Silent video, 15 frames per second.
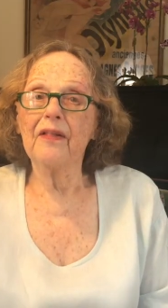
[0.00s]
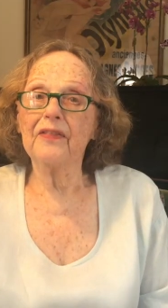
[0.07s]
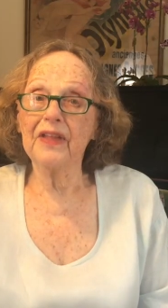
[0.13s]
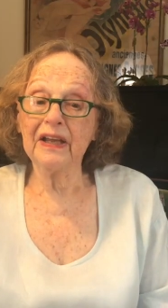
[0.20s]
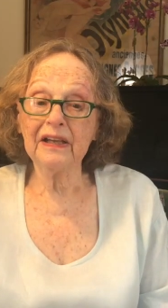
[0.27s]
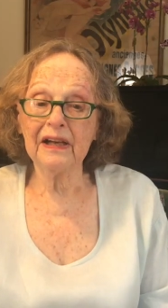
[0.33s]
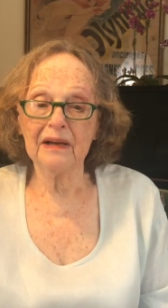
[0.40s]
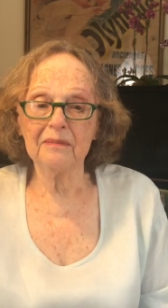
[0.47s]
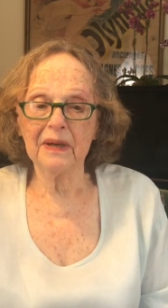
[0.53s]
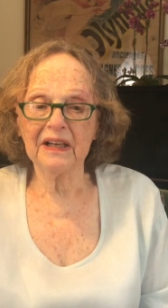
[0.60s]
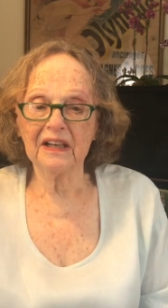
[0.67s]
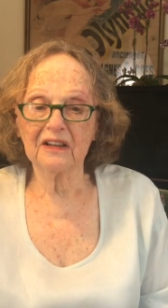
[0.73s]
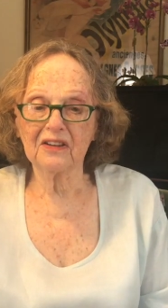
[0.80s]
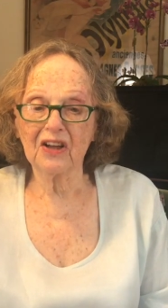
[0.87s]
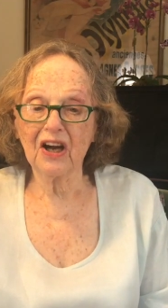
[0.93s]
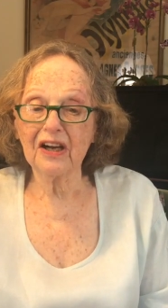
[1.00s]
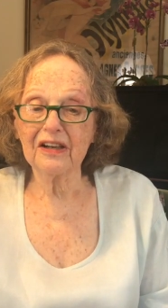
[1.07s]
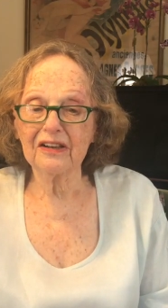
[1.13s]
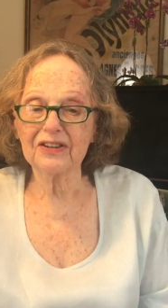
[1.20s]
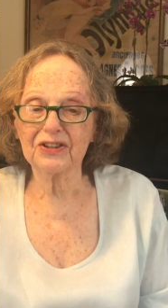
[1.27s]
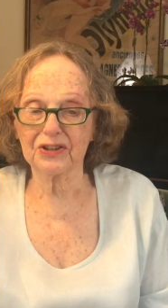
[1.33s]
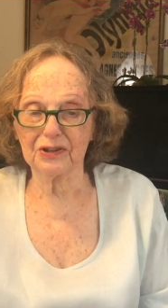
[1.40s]
Then I made a
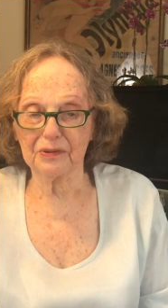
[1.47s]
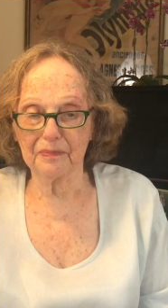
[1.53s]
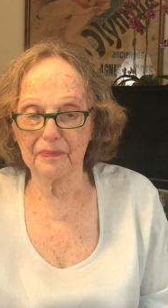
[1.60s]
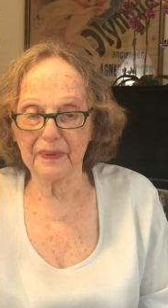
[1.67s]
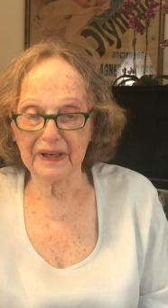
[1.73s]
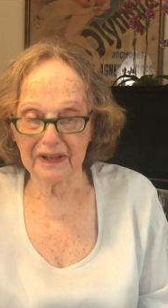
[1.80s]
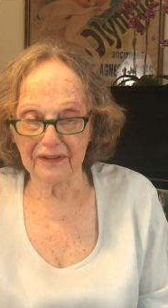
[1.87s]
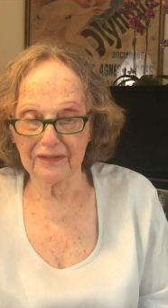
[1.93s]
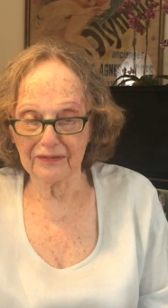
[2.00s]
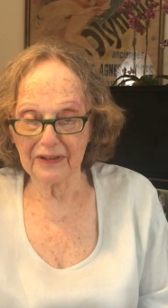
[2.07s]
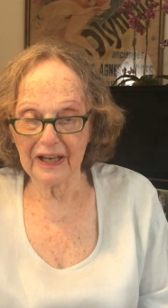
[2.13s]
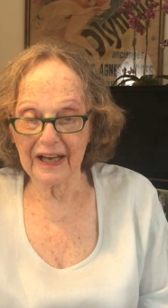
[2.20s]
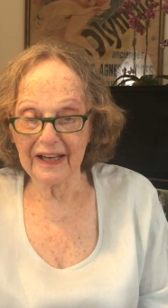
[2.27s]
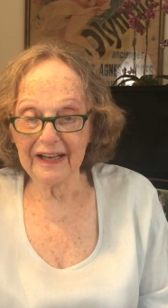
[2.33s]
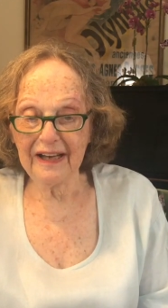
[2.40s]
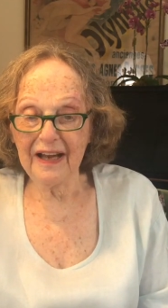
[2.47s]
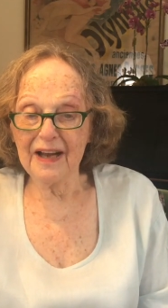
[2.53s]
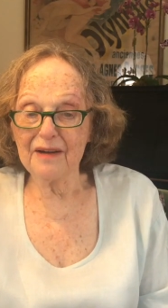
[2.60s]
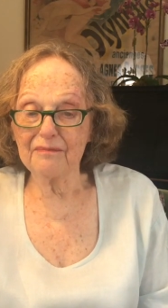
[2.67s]
larger butterfly